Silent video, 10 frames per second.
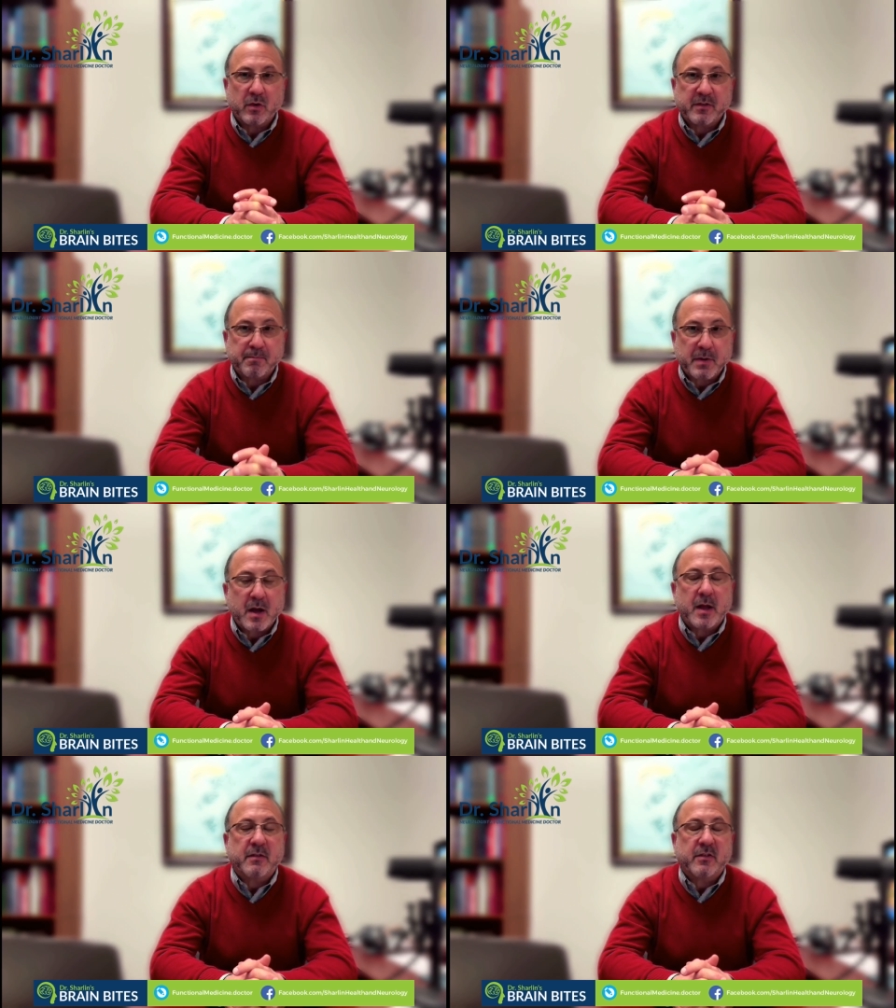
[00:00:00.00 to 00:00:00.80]

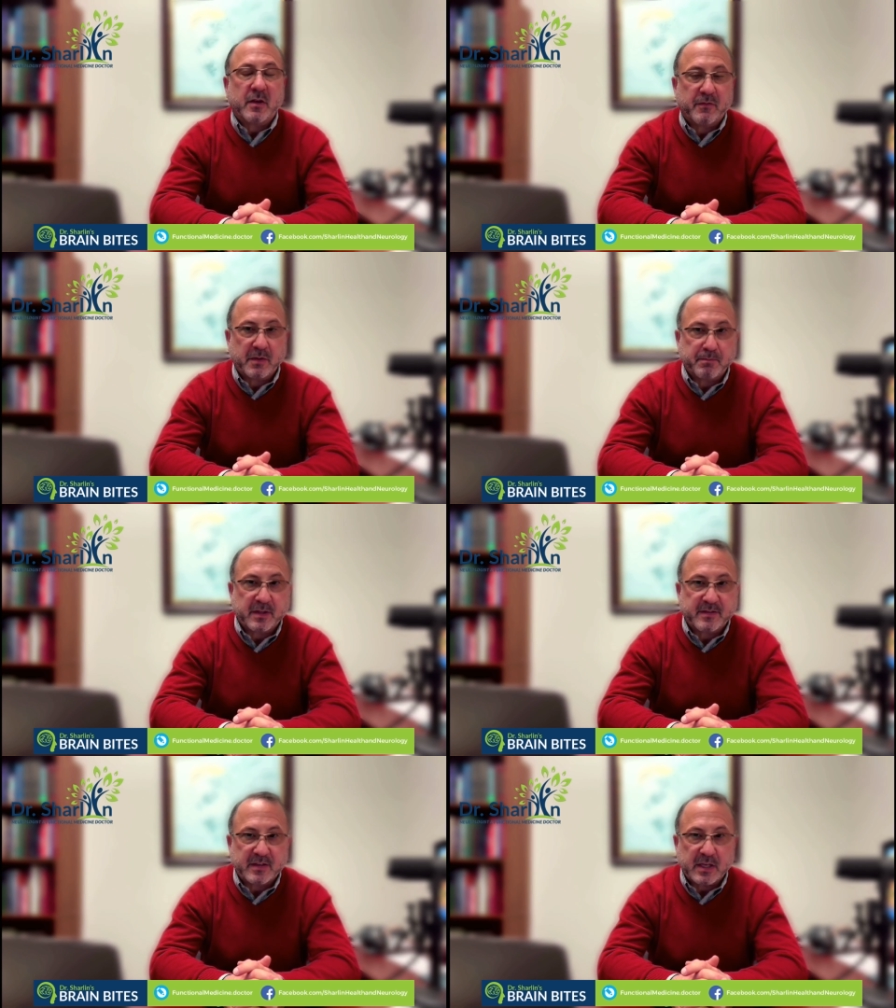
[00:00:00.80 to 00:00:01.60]
response of the
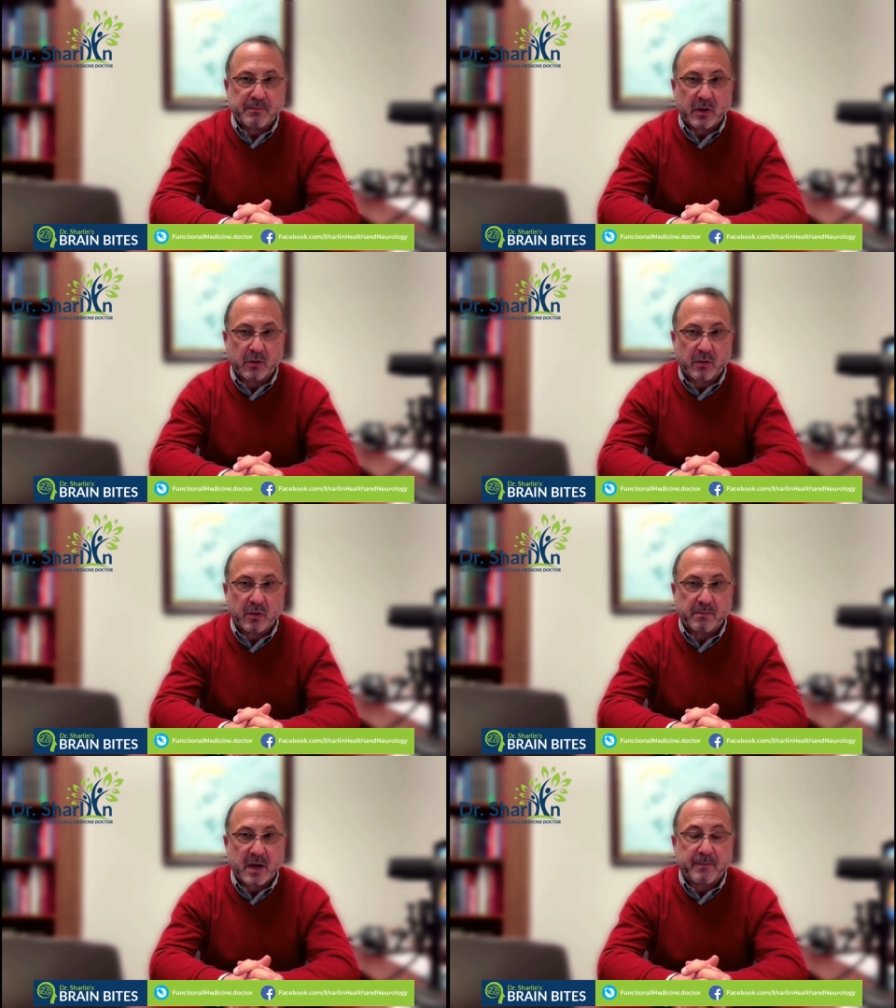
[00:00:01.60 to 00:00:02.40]
placebo
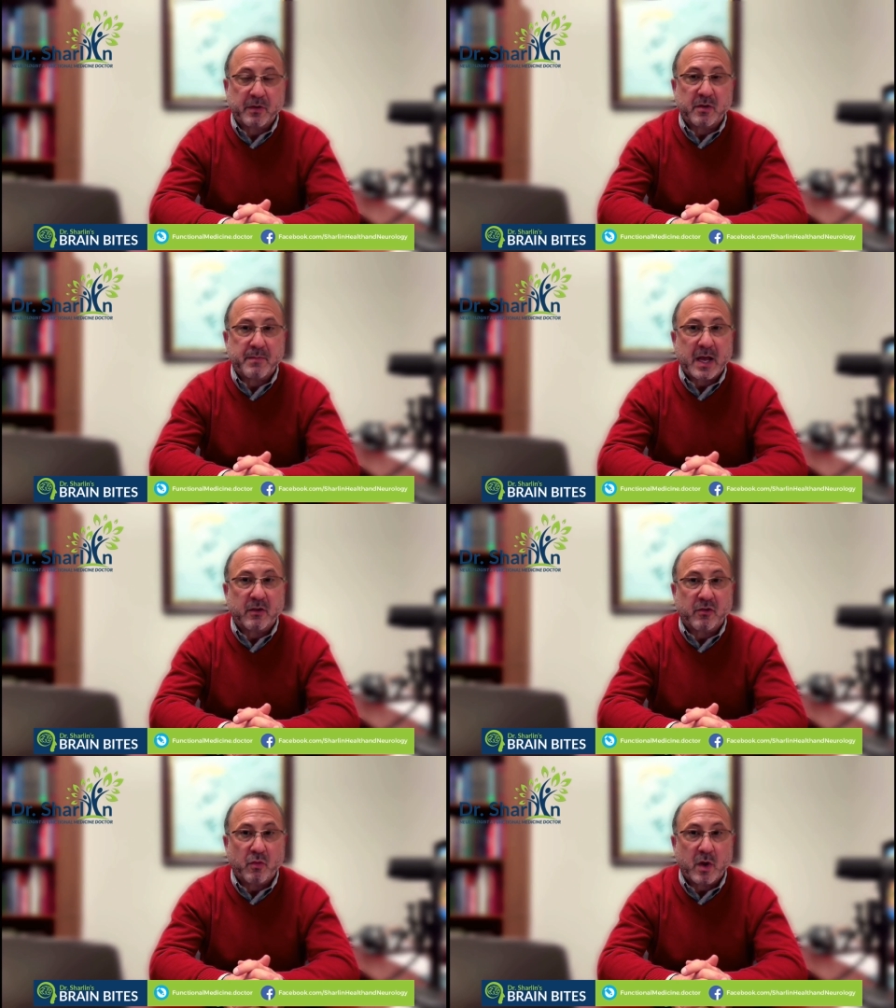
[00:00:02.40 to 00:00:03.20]
group up to
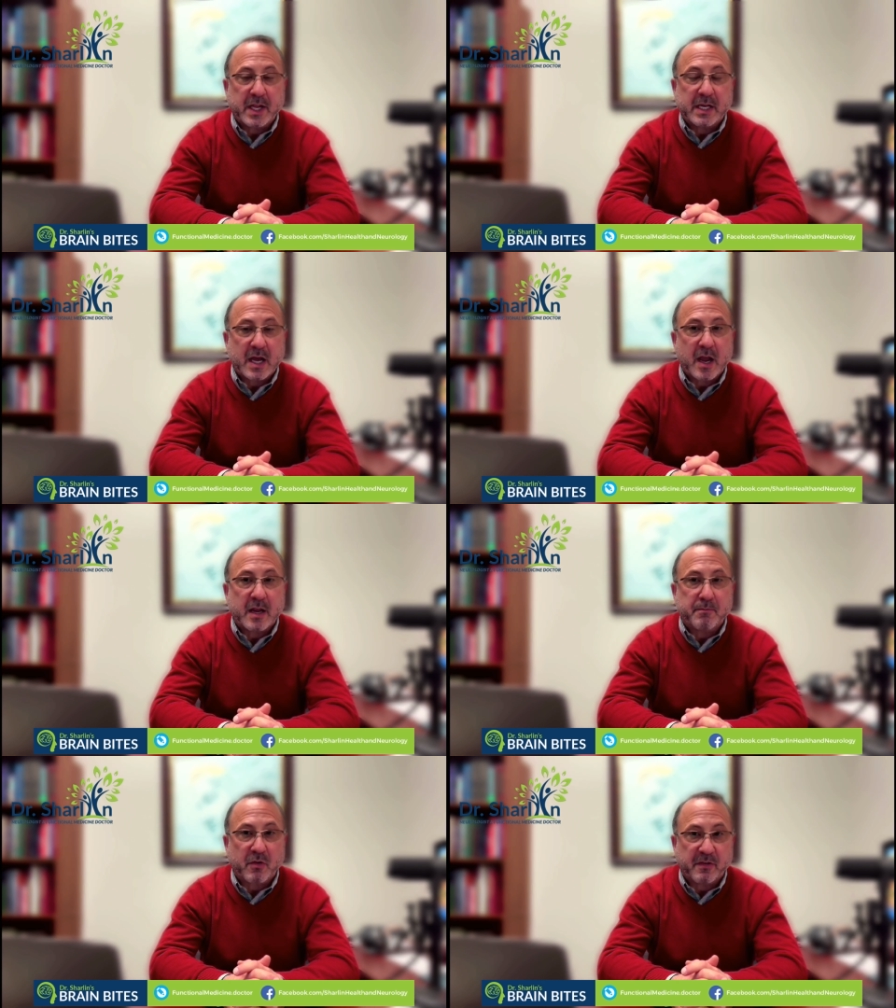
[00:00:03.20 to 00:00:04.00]
about
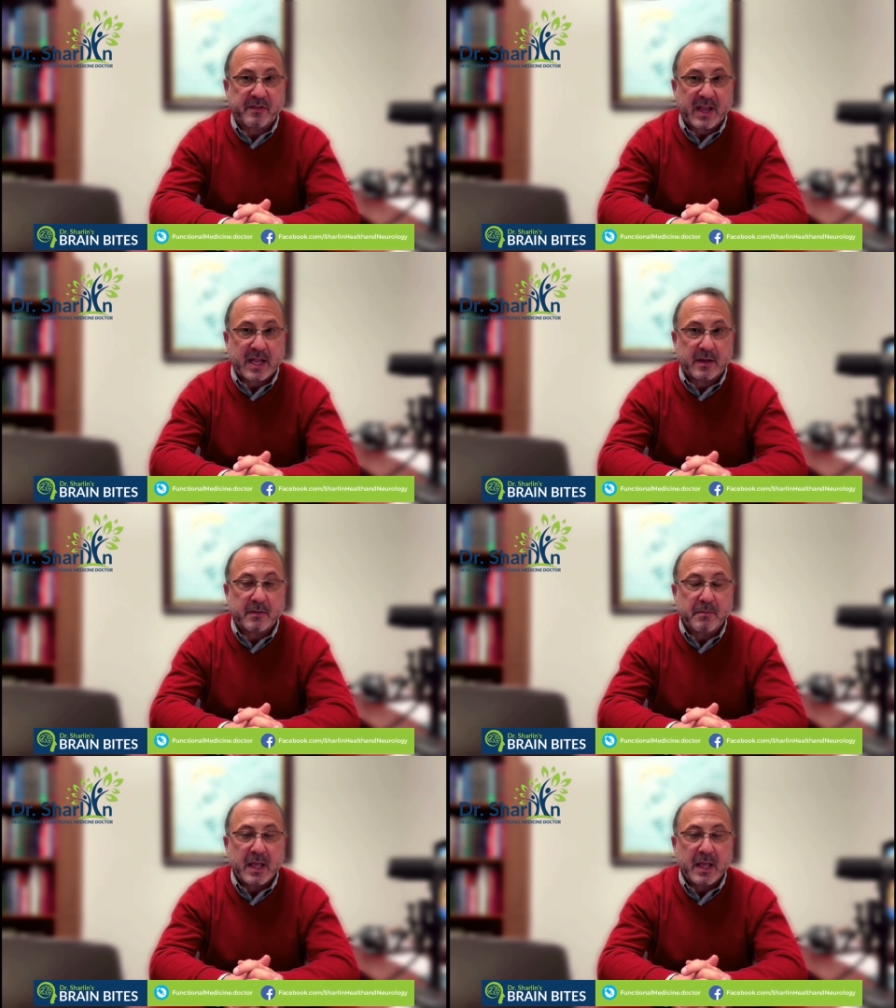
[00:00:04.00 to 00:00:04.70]
29%.